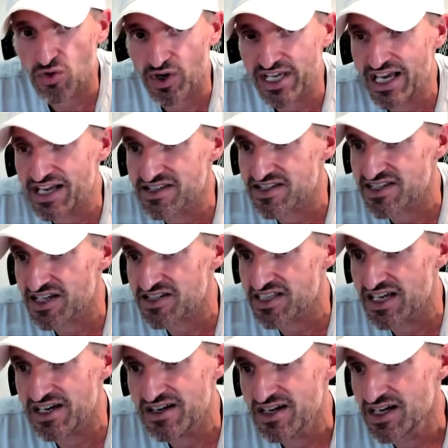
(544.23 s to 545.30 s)

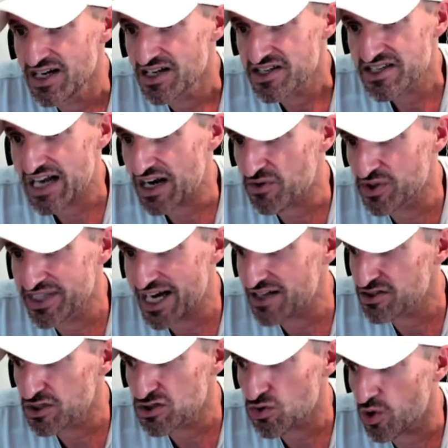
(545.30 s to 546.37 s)
2860 stock went
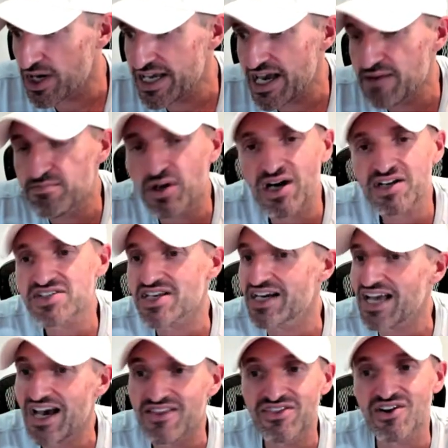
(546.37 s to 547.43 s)
down to 28 bucks.
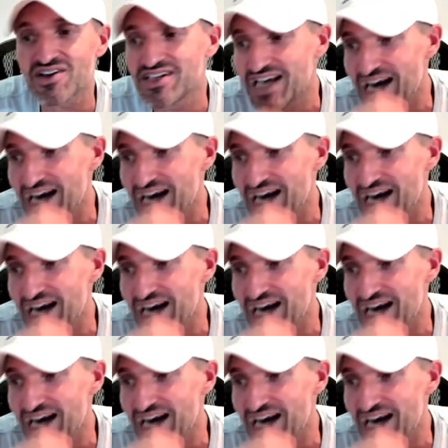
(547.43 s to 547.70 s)
Again, they're